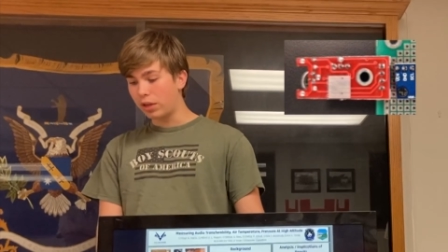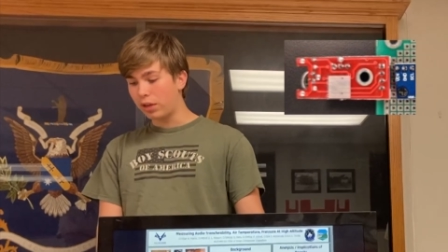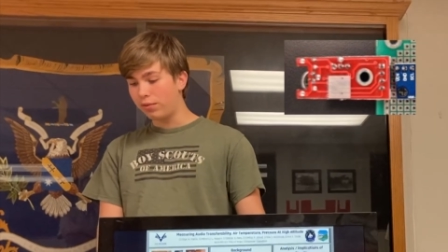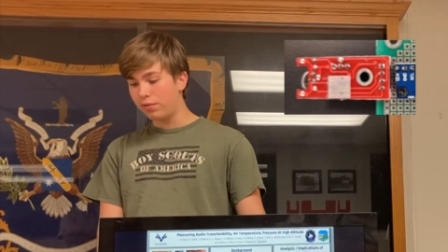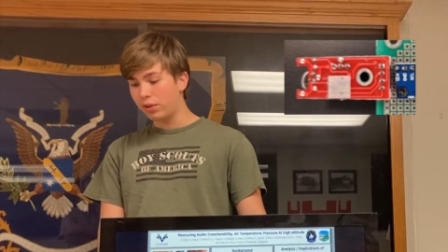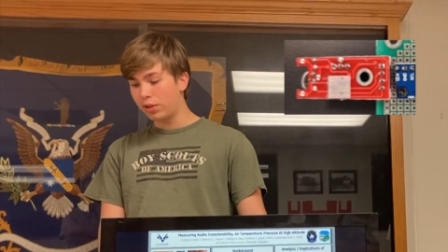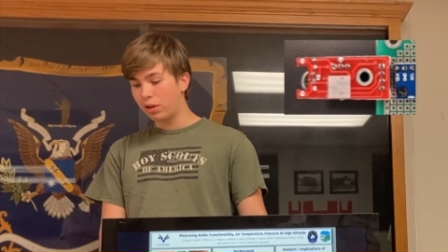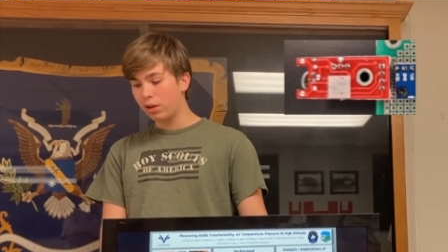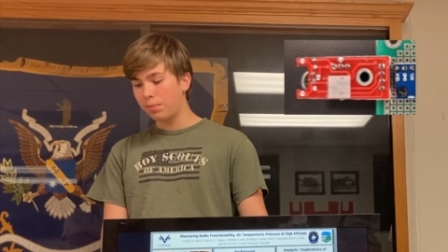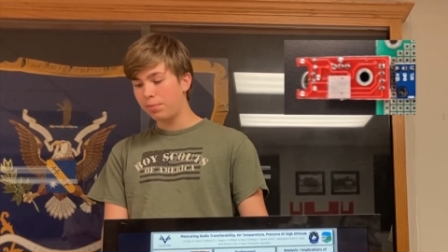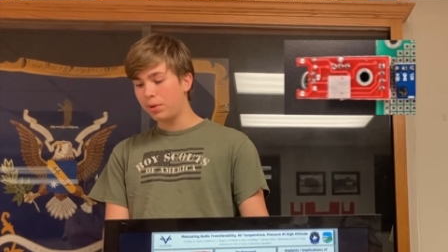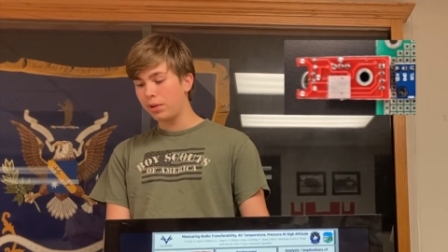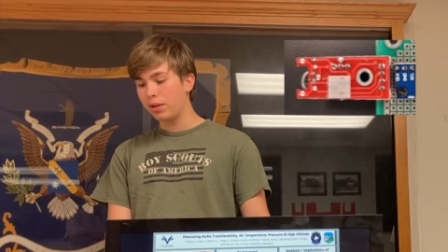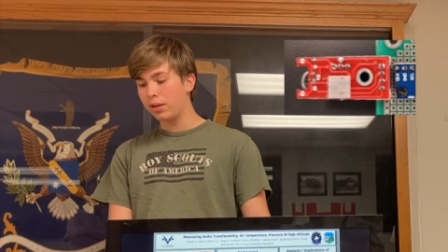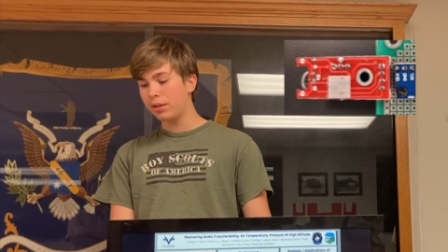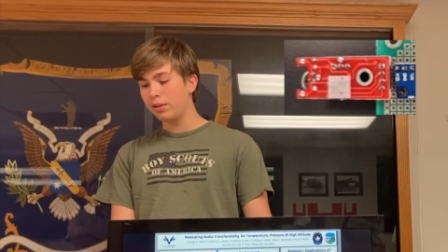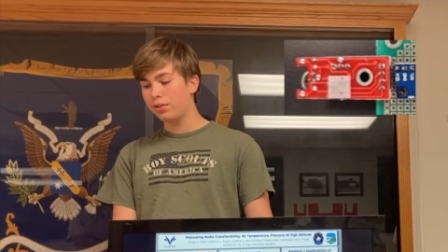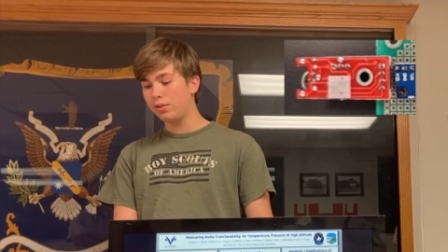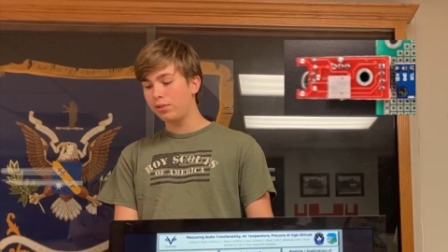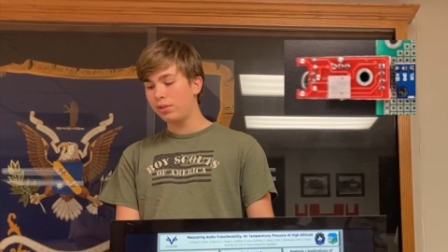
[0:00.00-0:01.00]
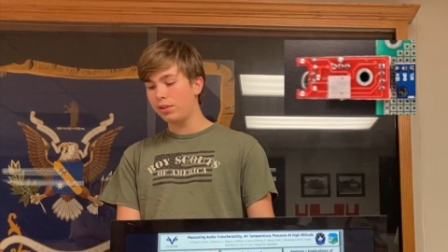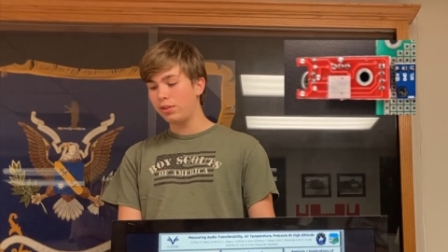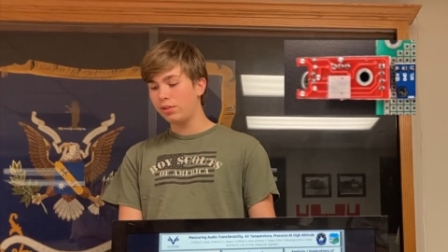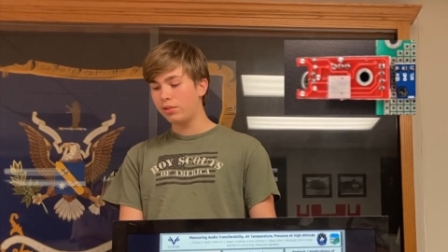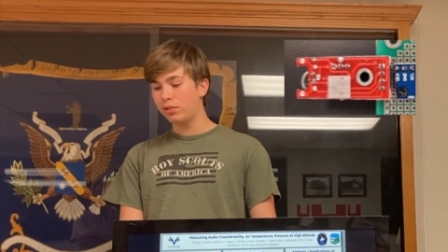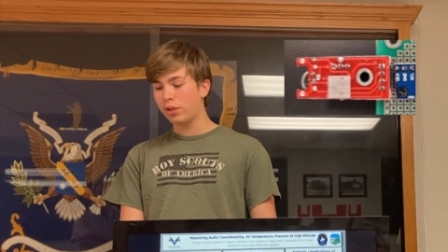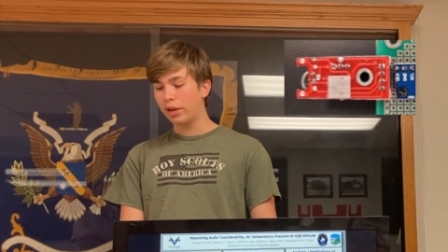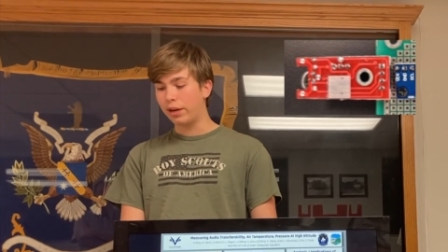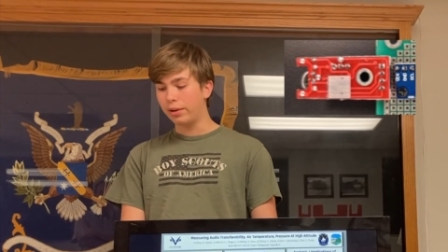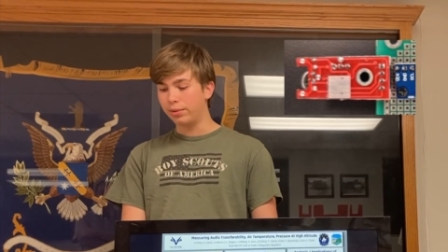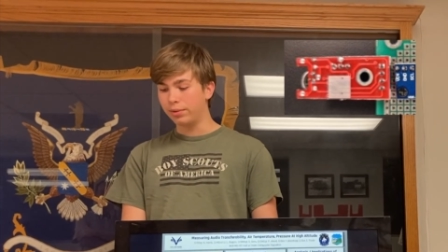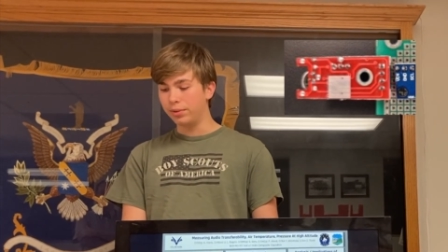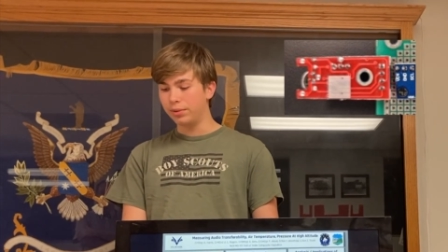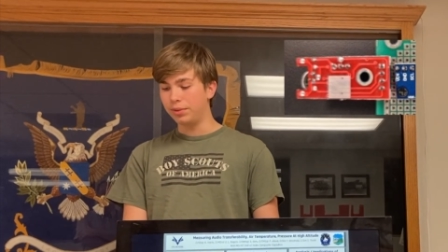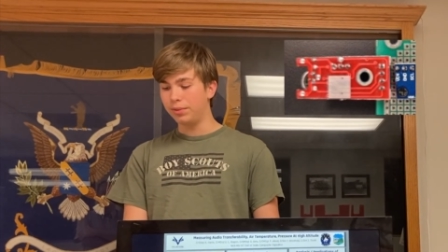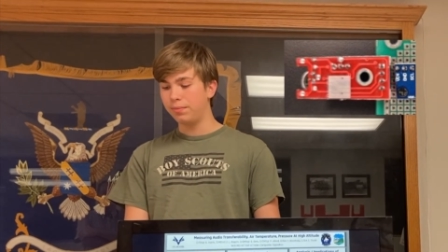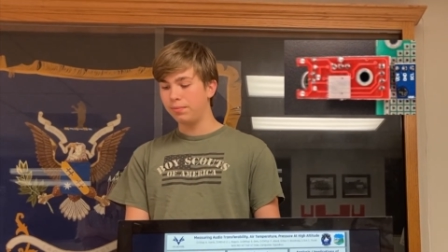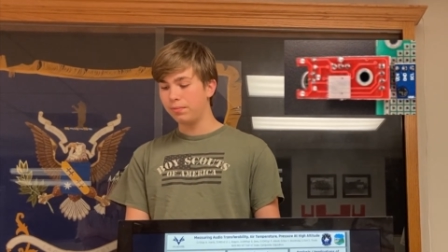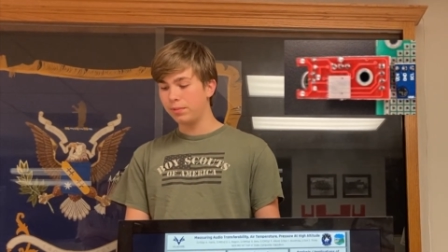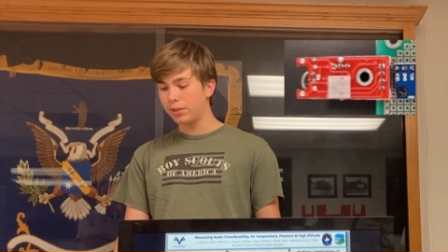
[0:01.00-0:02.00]
AVR PIC sound
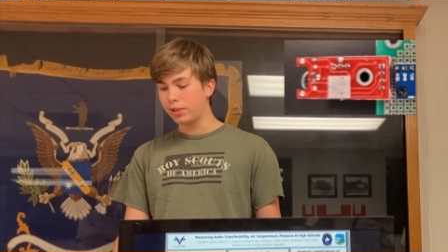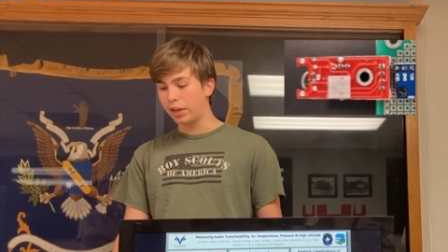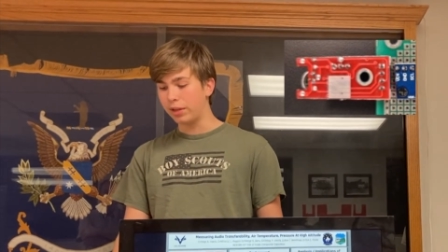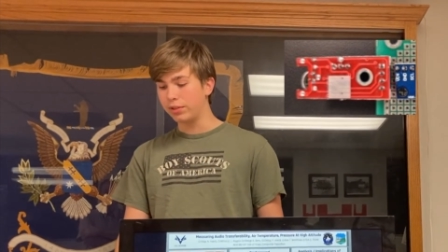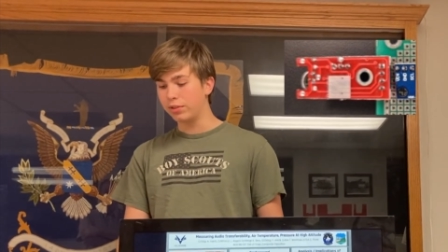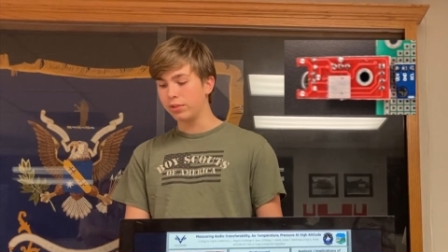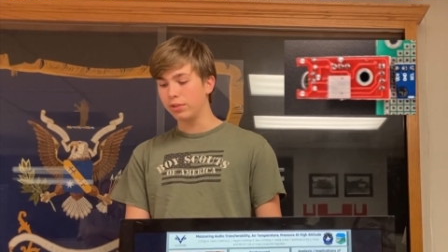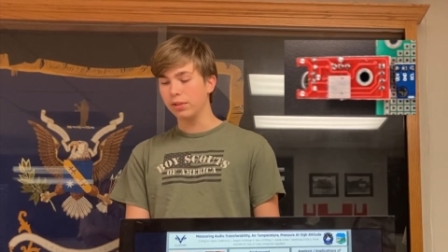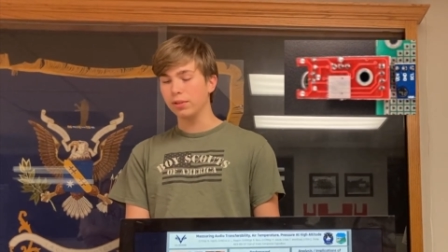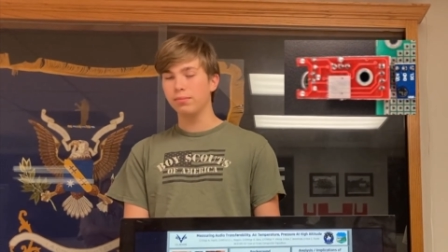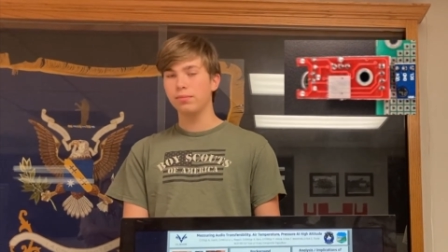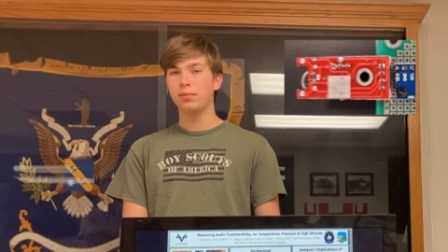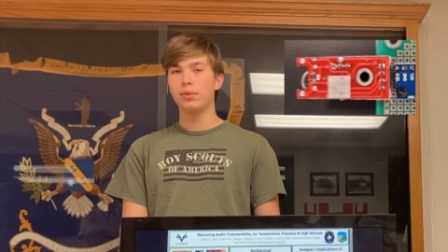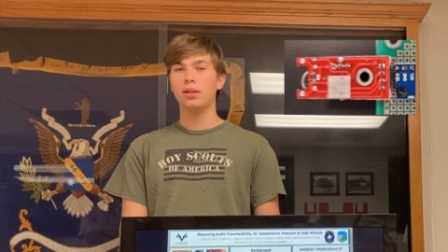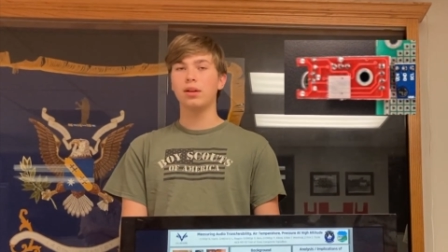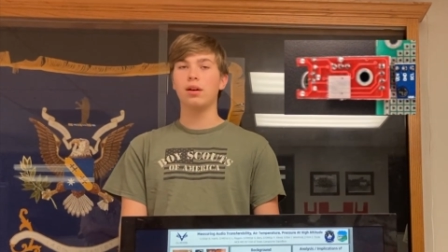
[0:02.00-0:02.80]
sensor.